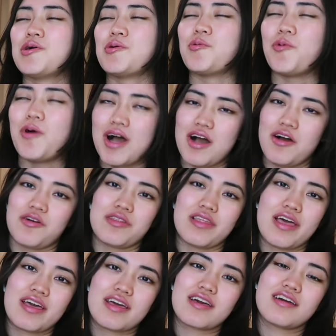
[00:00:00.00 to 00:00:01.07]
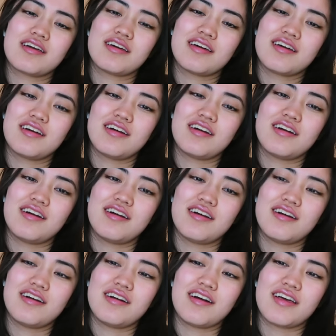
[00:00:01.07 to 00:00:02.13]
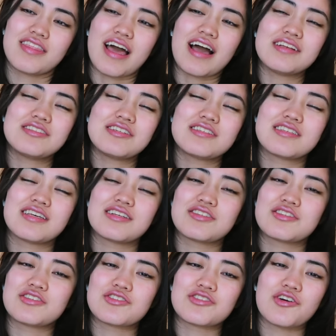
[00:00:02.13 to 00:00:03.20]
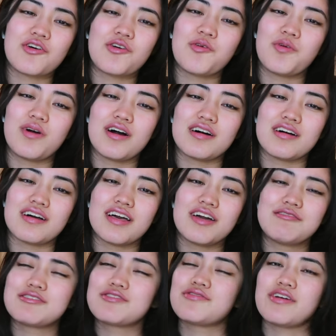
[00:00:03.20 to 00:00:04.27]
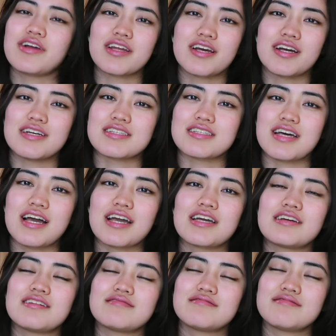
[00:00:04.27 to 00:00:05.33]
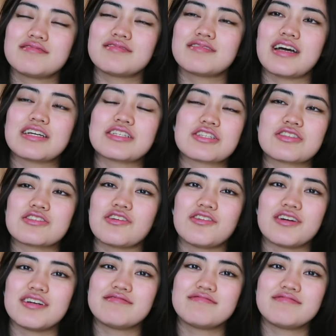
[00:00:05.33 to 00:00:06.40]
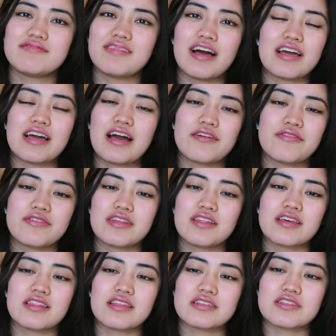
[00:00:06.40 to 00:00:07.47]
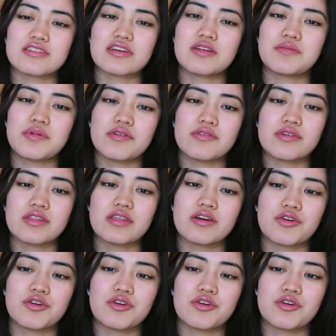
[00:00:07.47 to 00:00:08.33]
Wow, like, that just hits so well. It was very nice. I just know it. I feel like this is going to be a really